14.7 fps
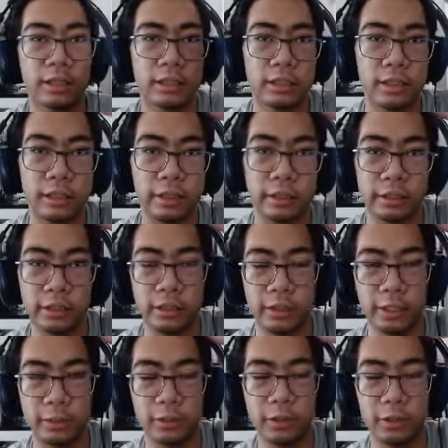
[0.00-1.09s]
the
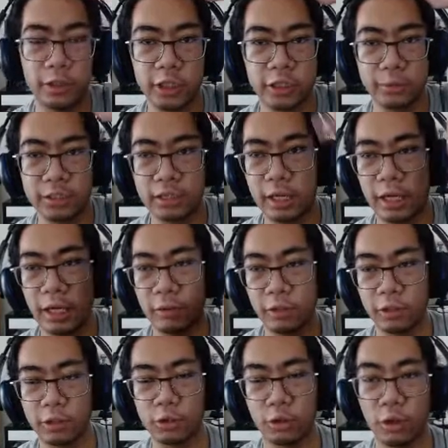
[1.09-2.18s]
inhibitor chip's
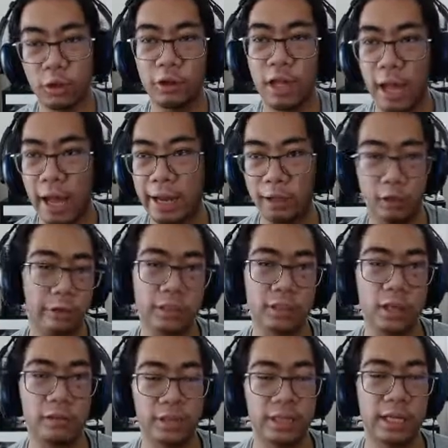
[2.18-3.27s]
control, I always
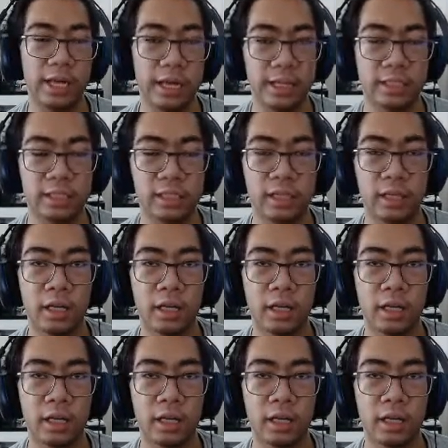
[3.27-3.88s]
thought of it as